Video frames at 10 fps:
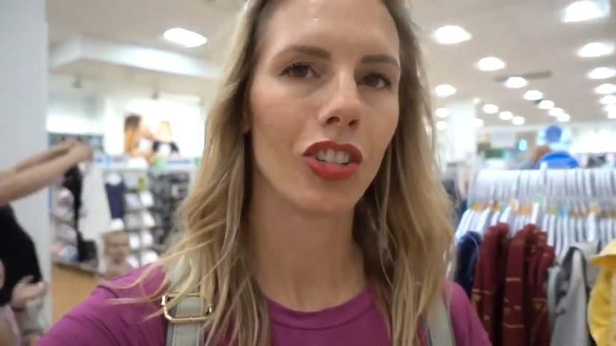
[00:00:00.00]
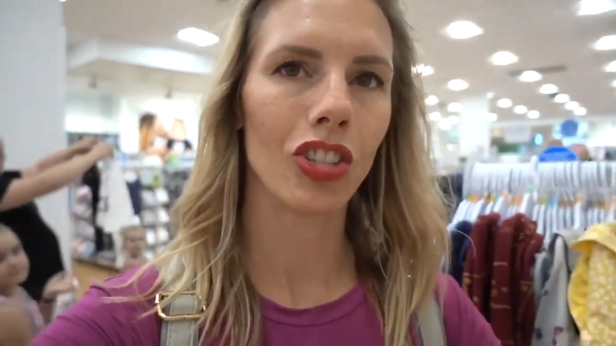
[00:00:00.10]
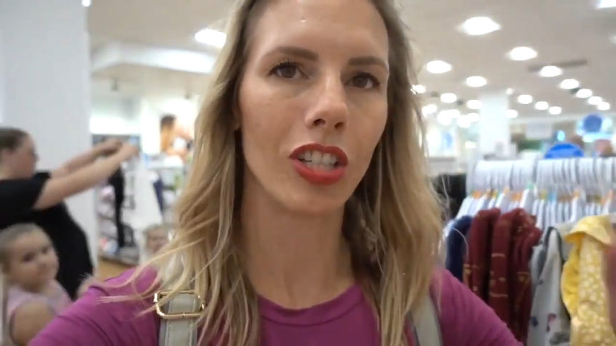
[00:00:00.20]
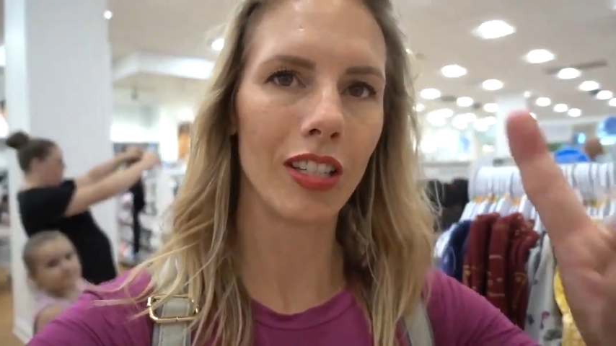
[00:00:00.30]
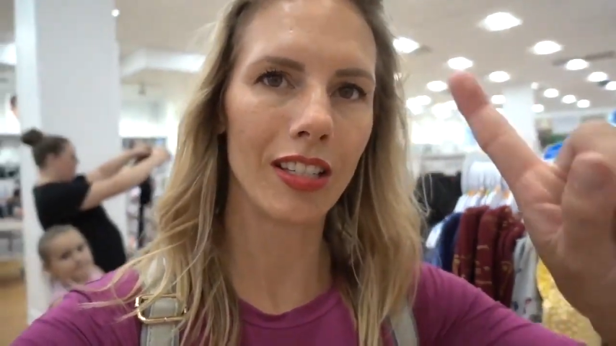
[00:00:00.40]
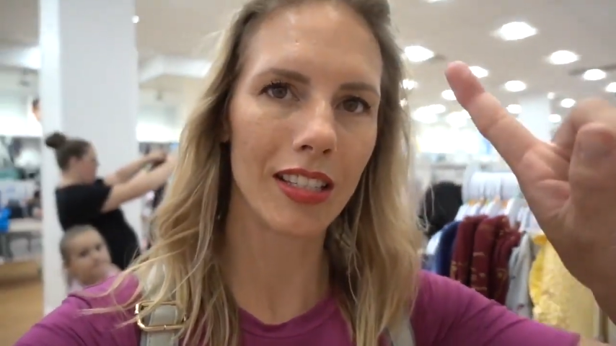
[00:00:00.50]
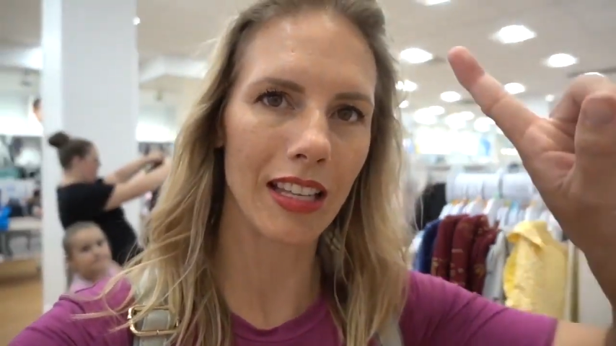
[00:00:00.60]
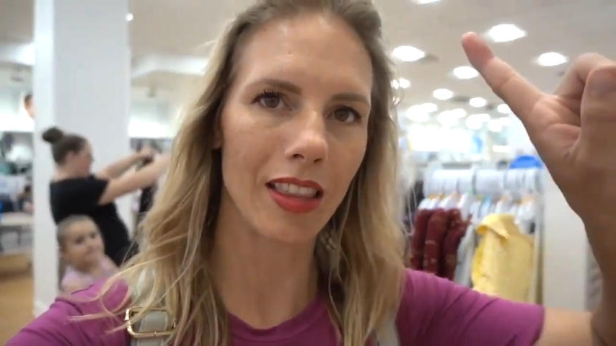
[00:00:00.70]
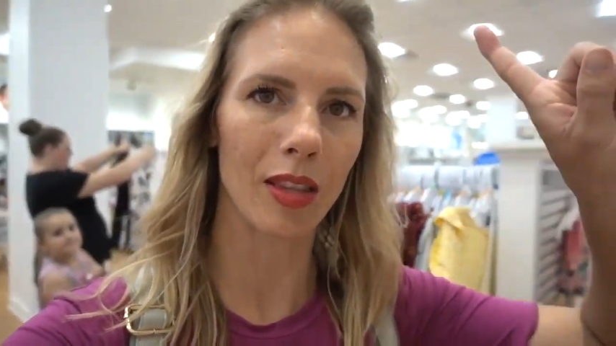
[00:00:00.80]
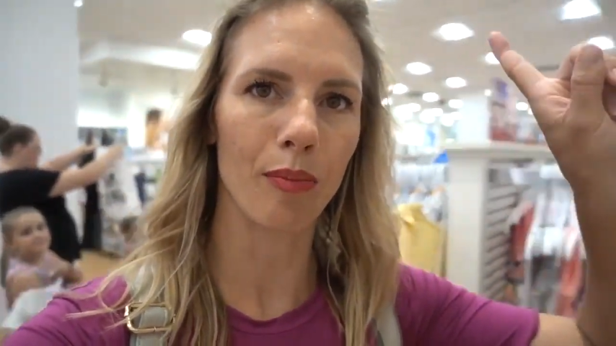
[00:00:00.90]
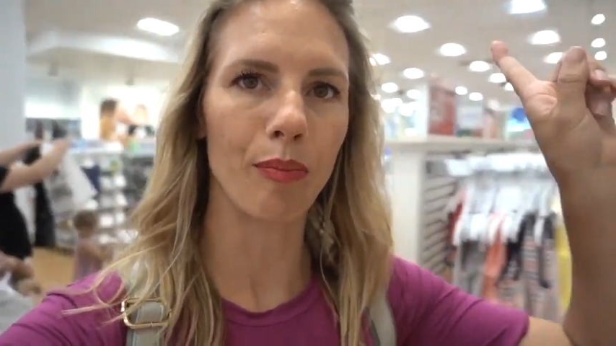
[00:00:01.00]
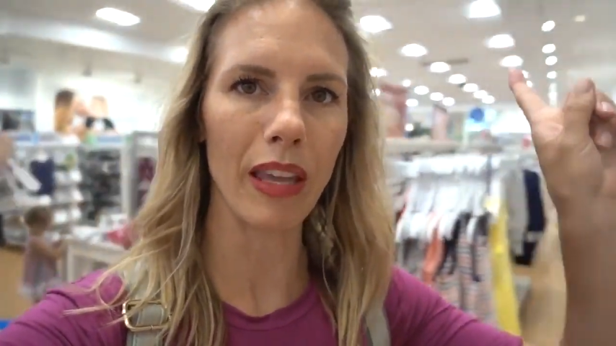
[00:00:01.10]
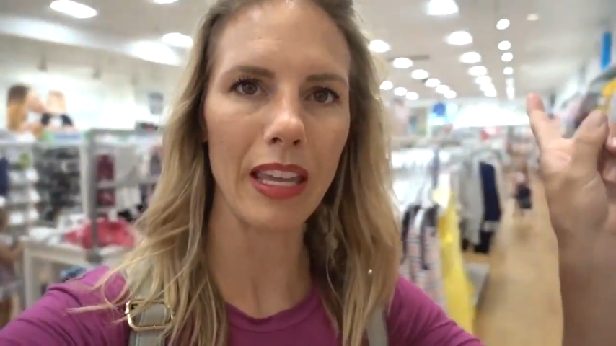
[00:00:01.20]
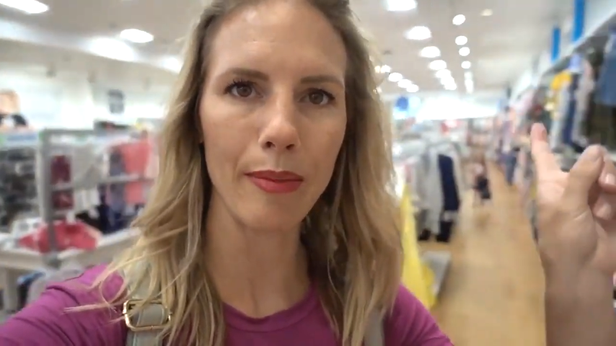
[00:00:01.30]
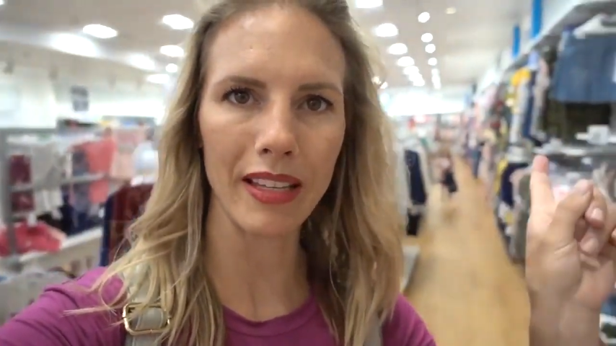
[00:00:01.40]
she's in the
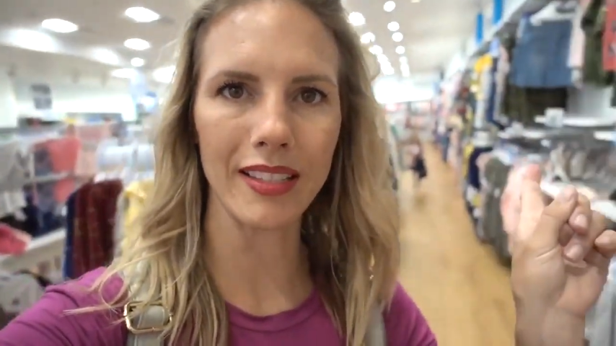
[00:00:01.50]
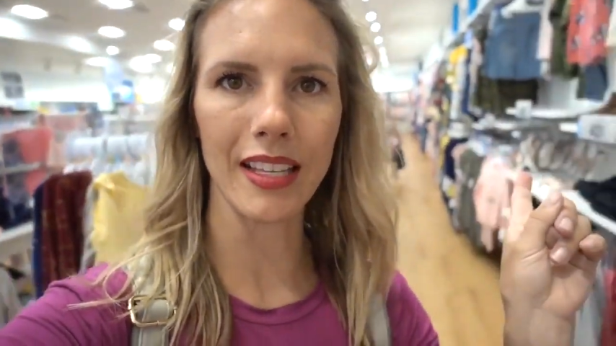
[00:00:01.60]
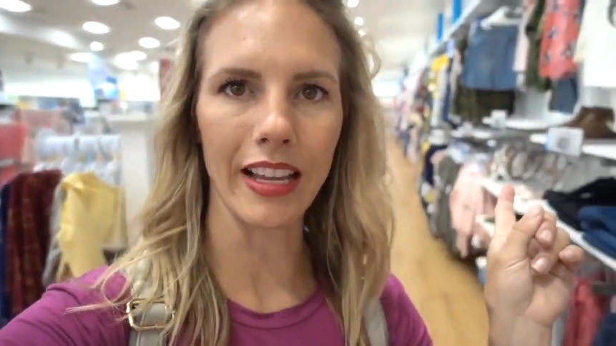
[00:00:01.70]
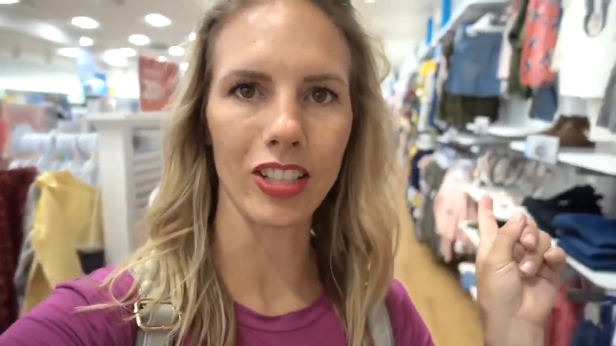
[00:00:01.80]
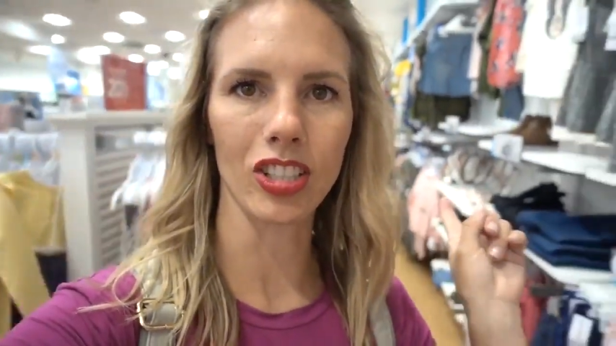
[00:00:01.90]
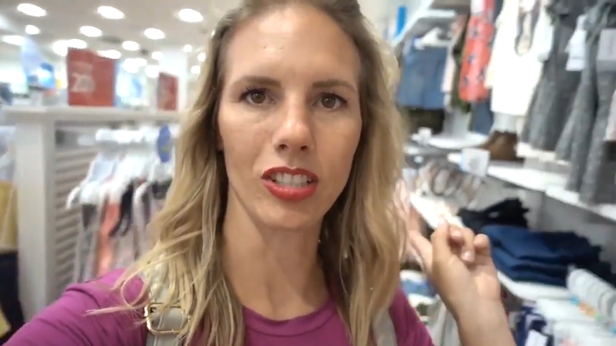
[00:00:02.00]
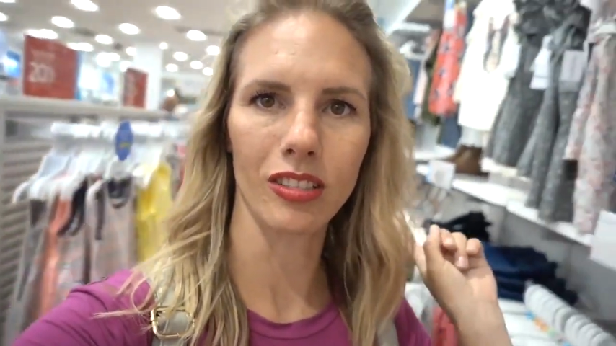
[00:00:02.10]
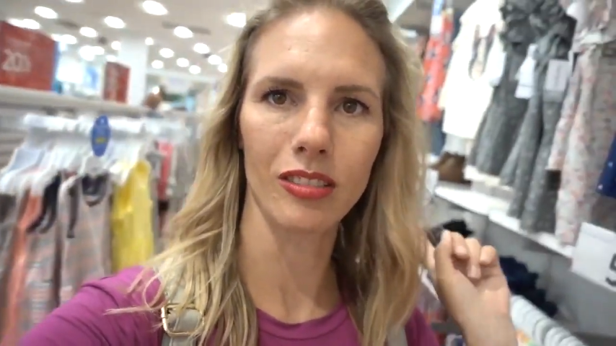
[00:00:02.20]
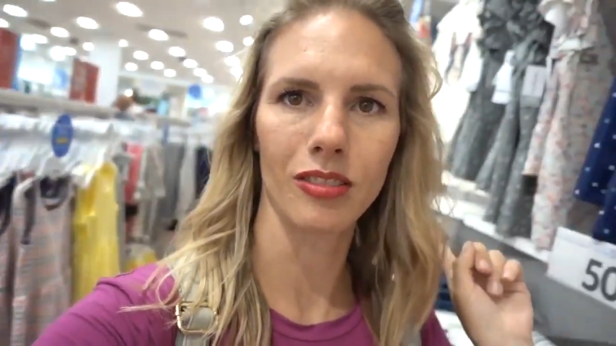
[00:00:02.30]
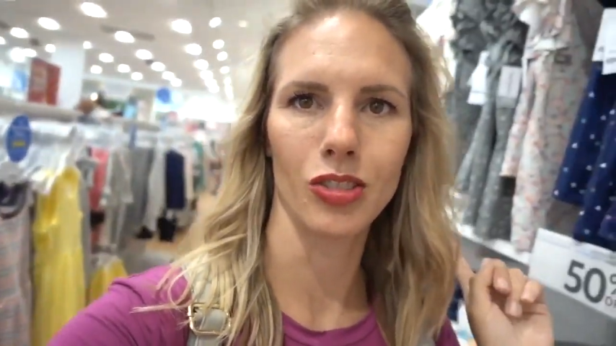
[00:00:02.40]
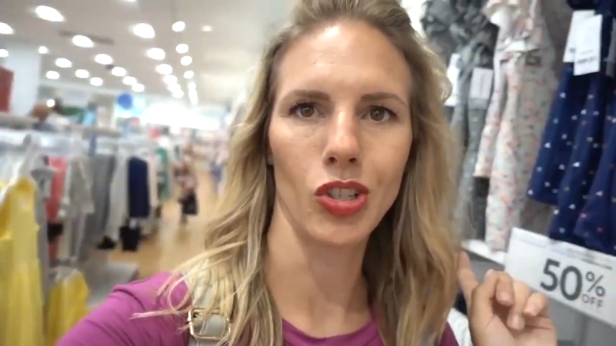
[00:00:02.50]
baby section